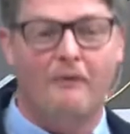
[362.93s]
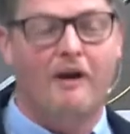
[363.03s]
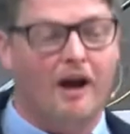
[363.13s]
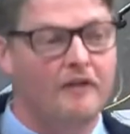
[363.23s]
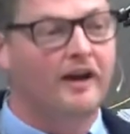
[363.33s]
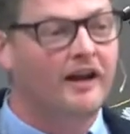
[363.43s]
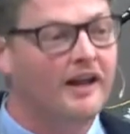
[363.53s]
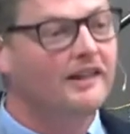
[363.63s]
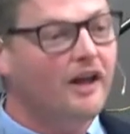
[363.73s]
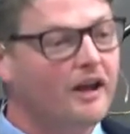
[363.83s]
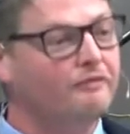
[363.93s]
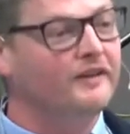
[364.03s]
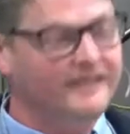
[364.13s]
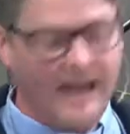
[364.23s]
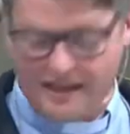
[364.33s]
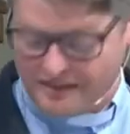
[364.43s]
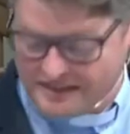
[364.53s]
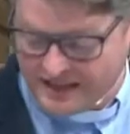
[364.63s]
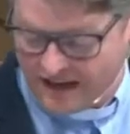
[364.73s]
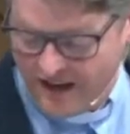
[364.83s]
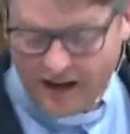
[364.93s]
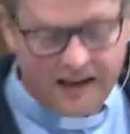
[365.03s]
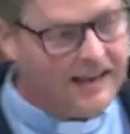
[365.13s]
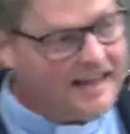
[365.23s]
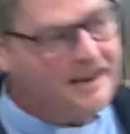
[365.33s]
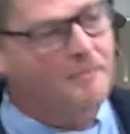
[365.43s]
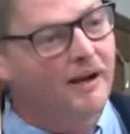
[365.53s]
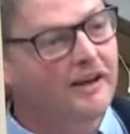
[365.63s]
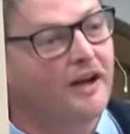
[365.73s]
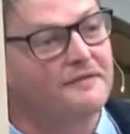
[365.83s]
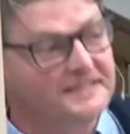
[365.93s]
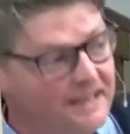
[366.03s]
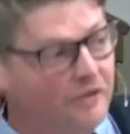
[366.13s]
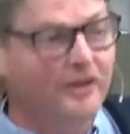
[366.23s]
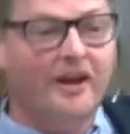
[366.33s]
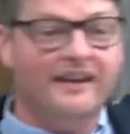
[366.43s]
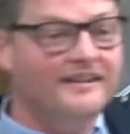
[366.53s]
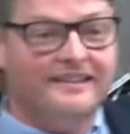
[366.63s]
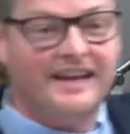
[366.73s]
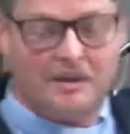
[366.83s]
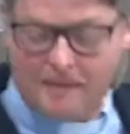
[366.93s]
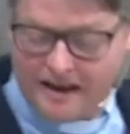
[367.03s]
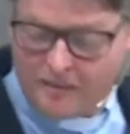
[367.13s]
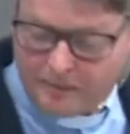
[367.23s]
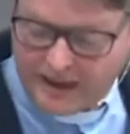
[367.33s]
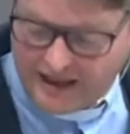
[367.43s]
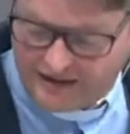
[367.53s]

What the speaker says: over life and death, isn't it? I lay down my life so that I can take it back up again.